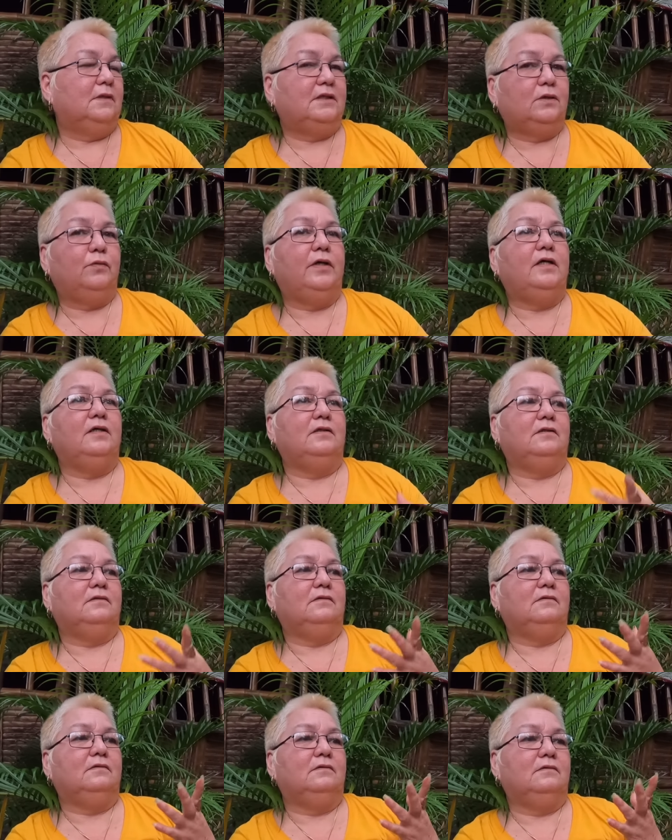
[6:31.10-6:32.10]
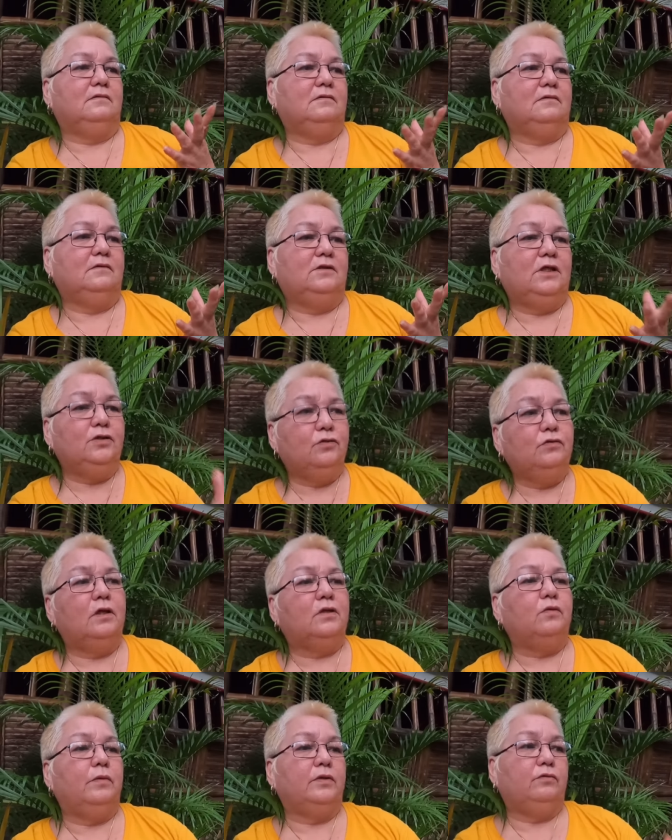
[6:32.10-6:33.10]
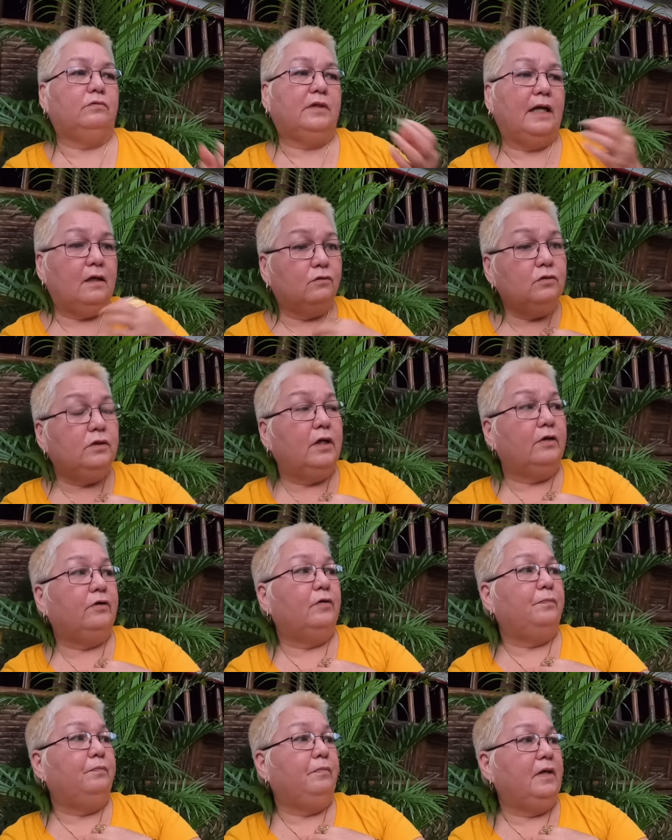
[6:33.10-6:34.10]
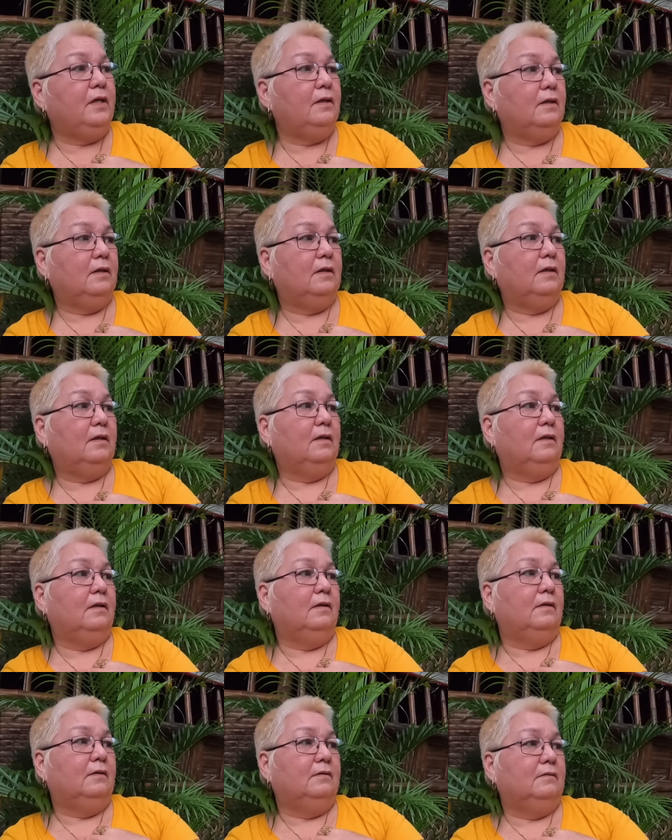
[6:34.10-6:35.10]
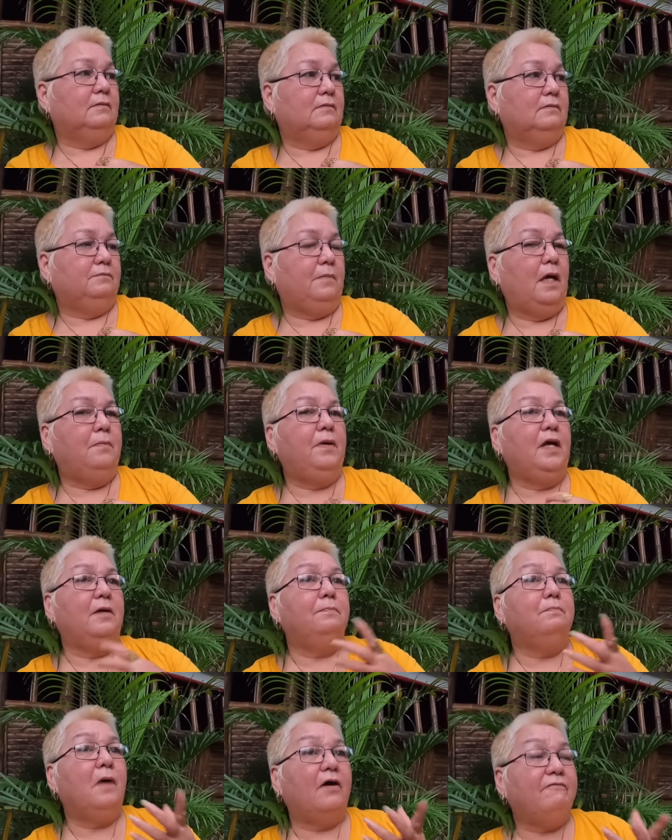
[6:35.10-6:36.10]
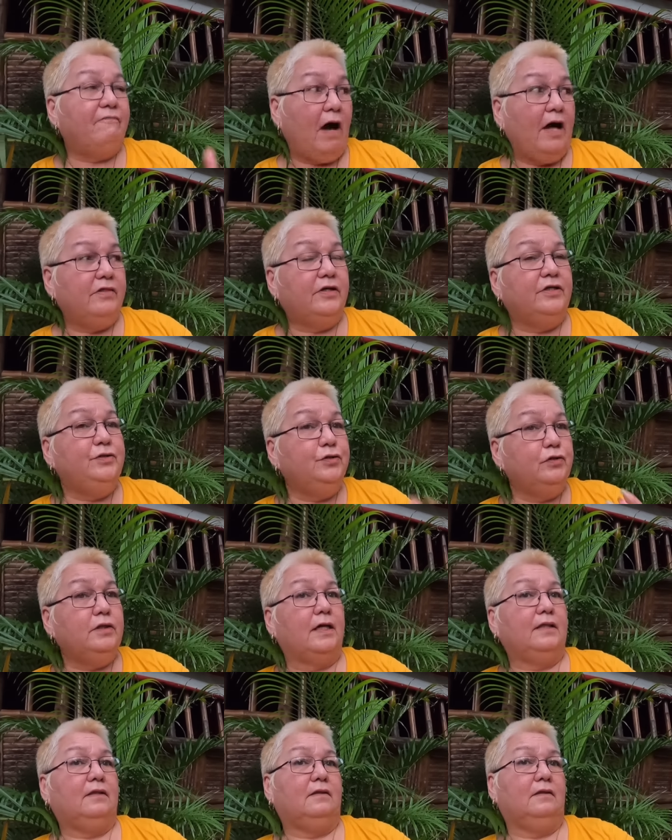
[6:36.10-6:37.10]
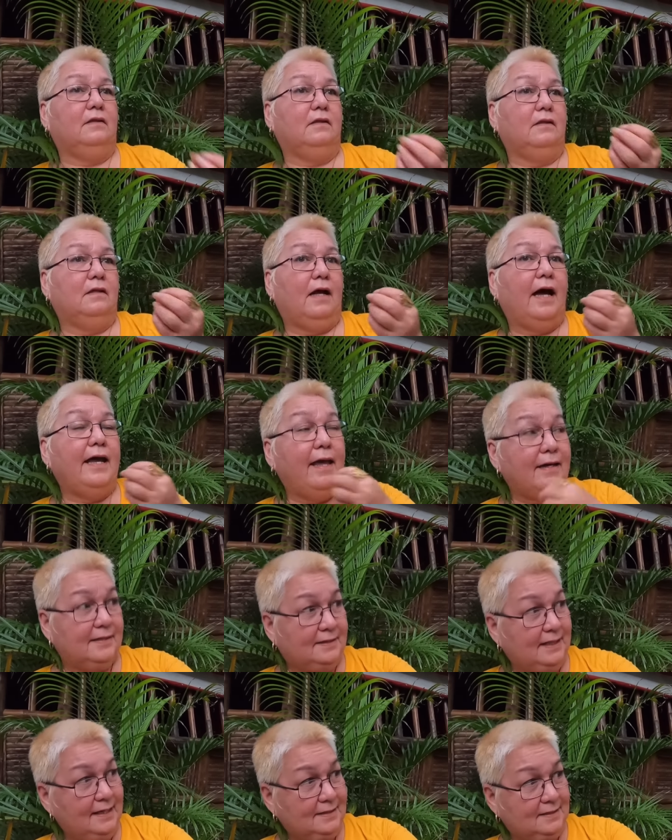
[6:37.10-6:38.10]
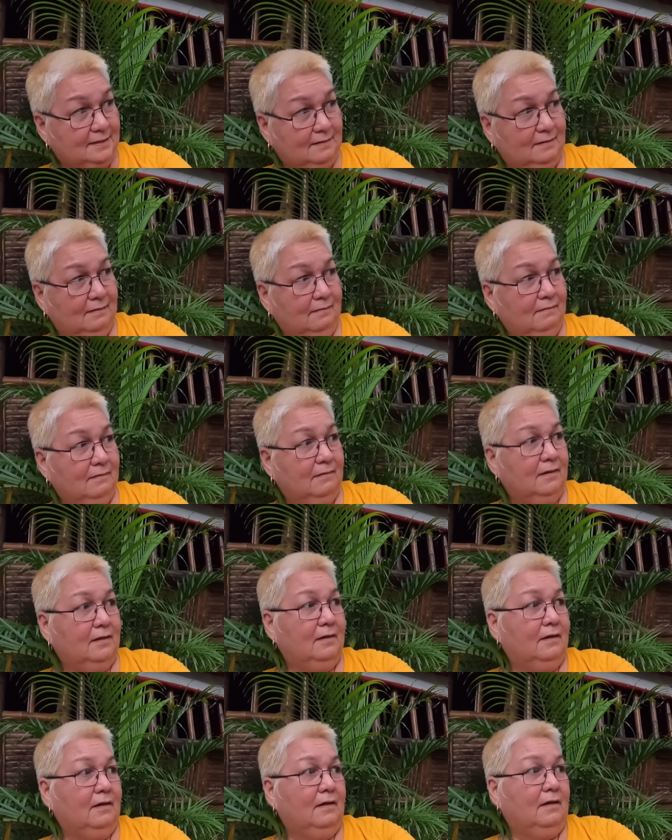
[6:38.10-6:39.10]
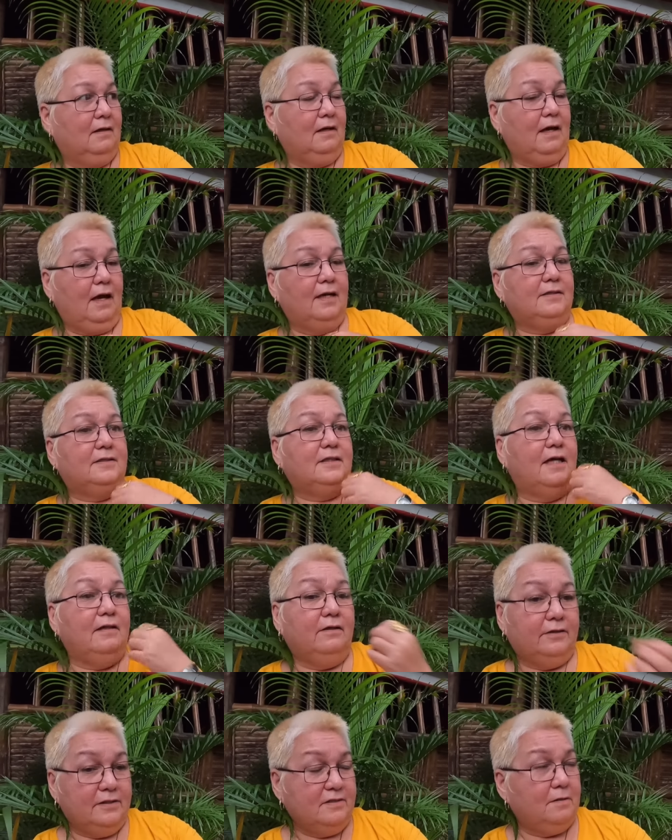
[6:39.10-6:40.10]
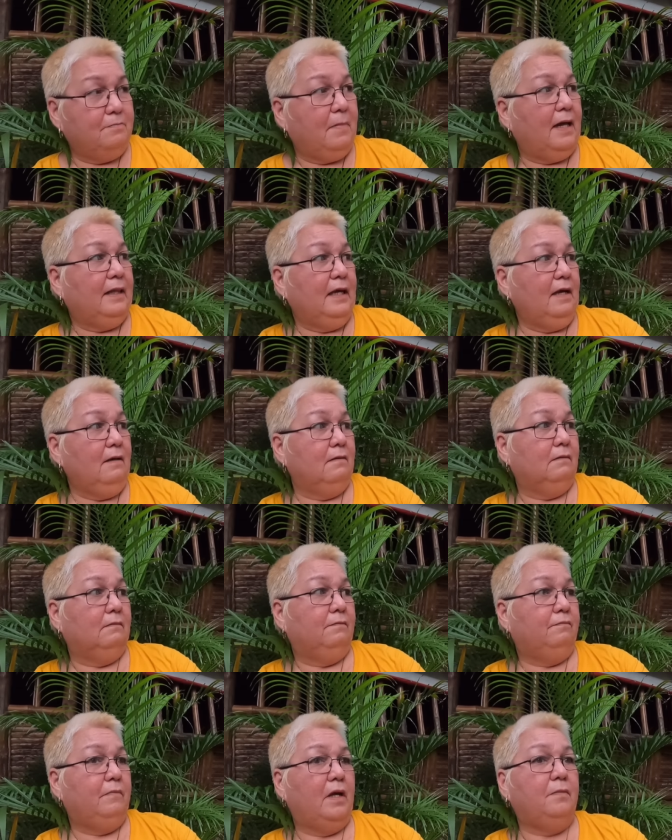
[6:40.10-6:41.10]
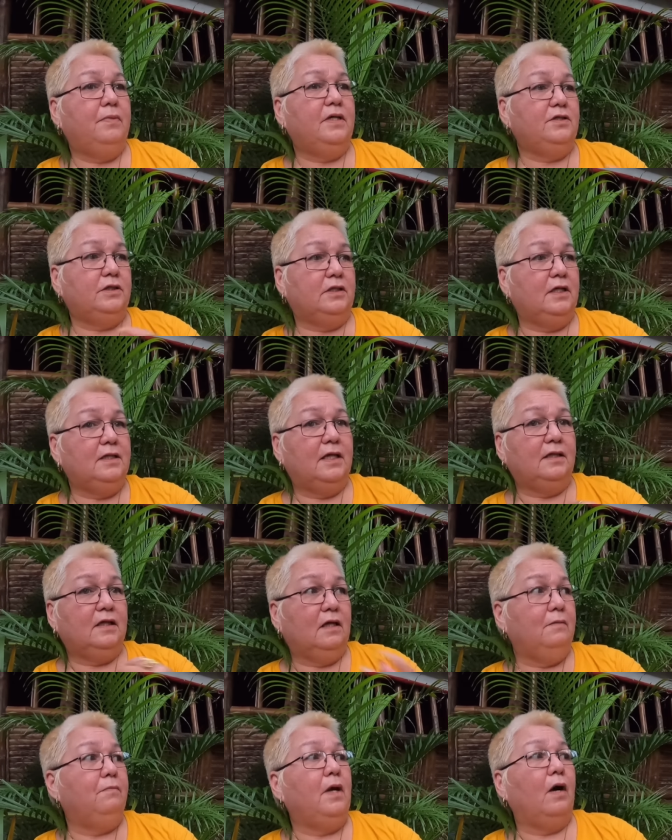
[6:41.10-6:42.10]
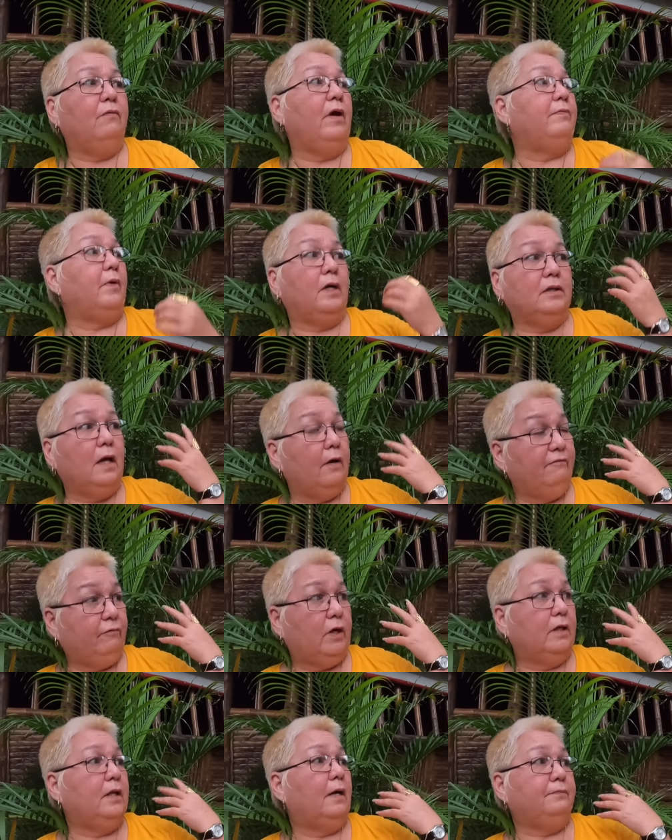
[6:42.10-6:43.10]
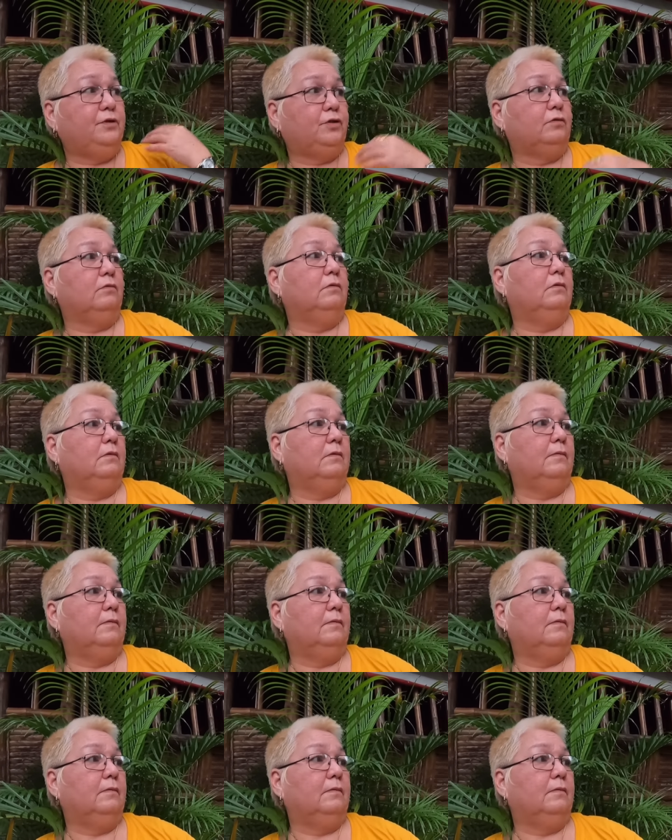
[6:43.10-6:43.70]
That's why she do not want to take good care of me. Maybe if my father knew that I exist and send her some money, maybe she didn't give me away for, adu- for adoption.